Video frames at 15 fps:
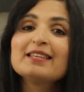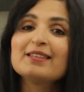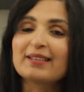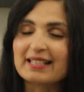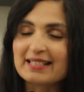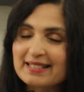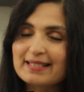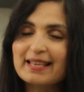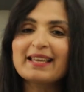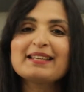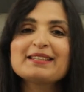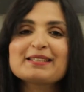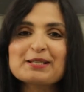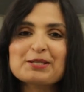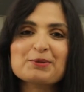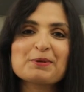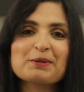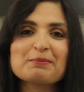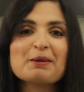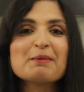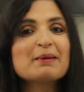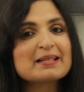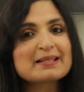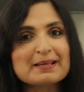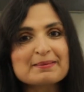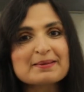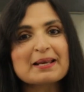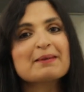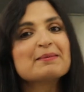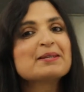You can stay in touch with me by
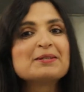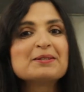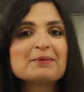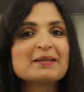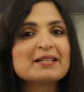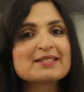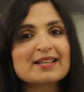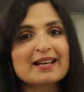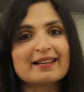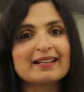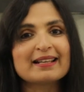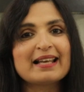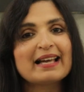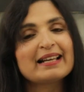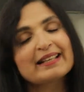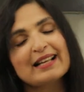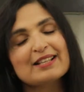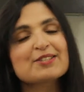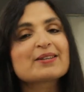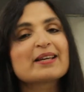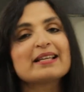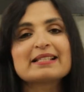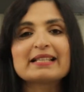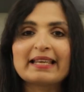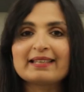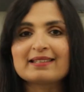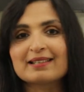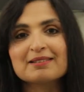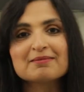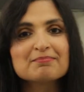subscribing to my channel. I'll catch you guys
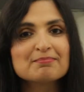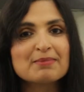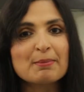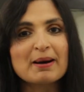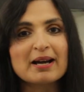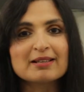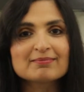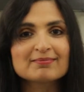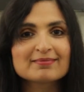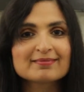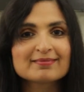later. Bye-bye.